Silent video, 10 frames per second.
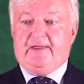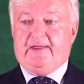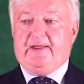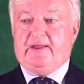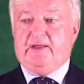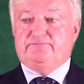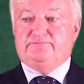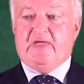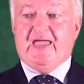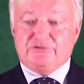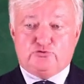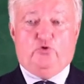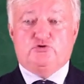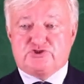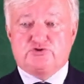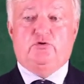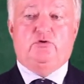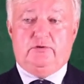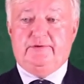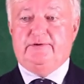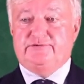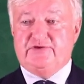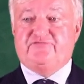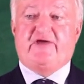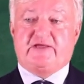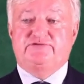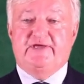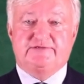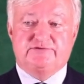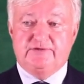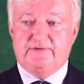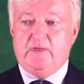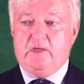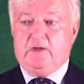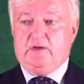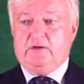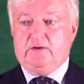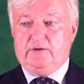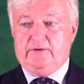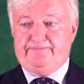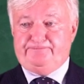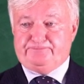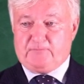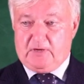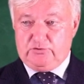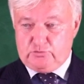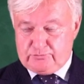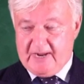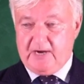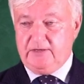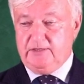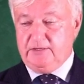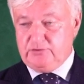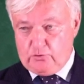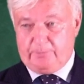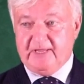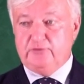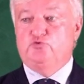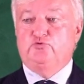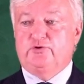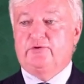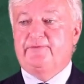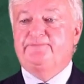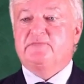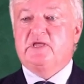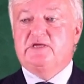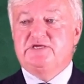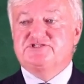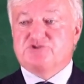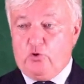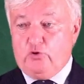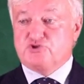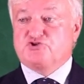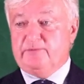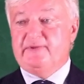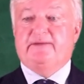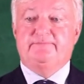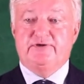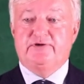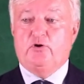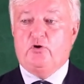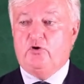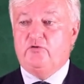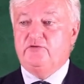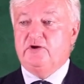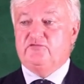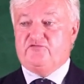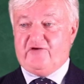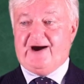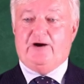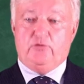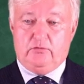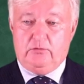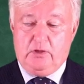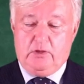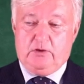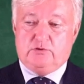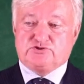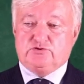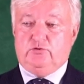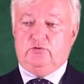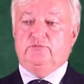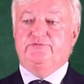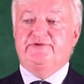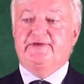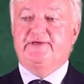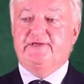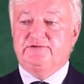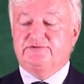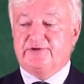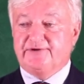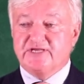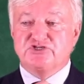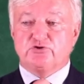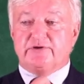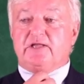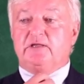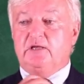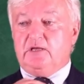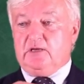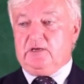and also the fact that European Union is also a member of FAO, so the International